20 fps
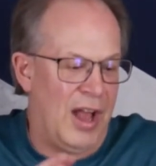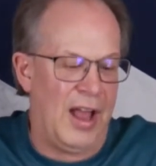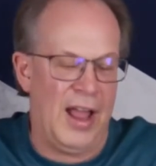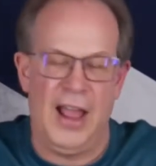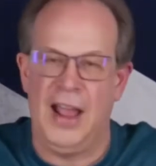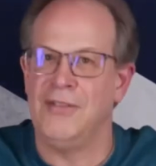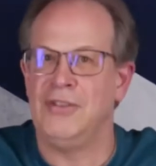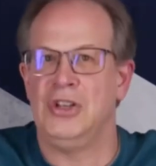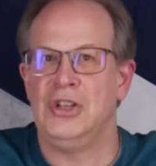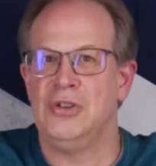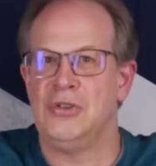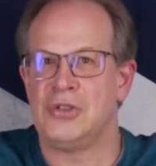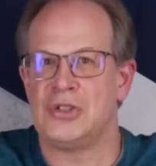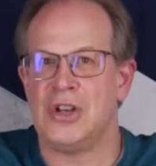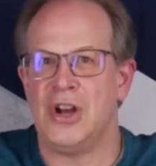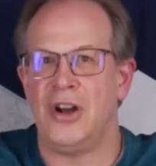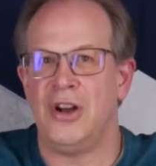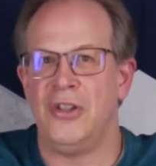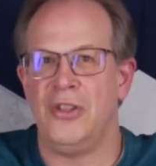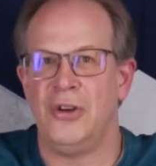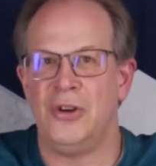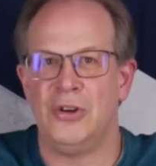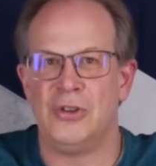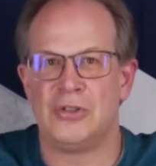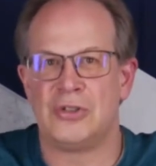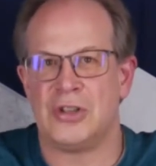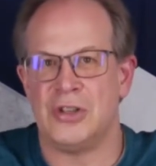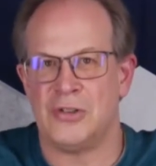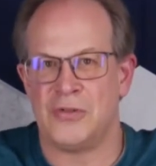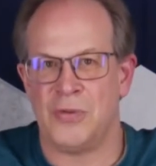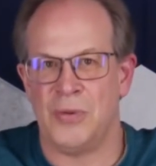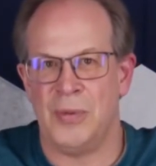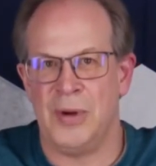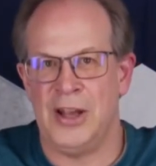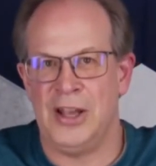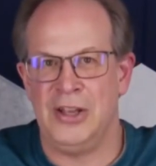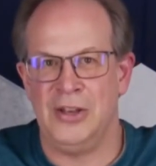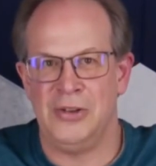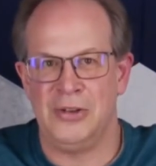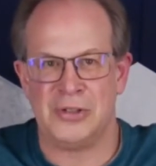Haven't used all of those because for
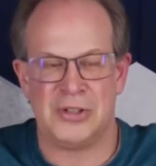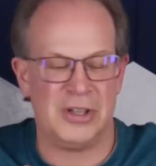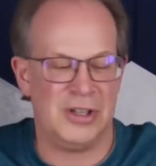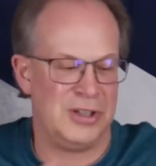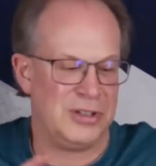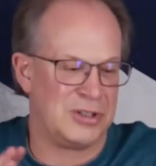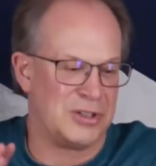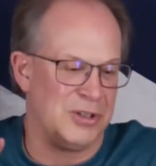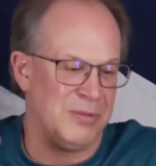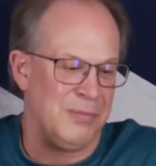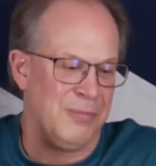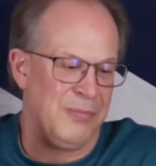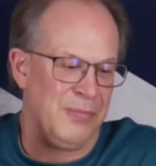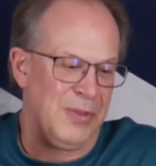my uses,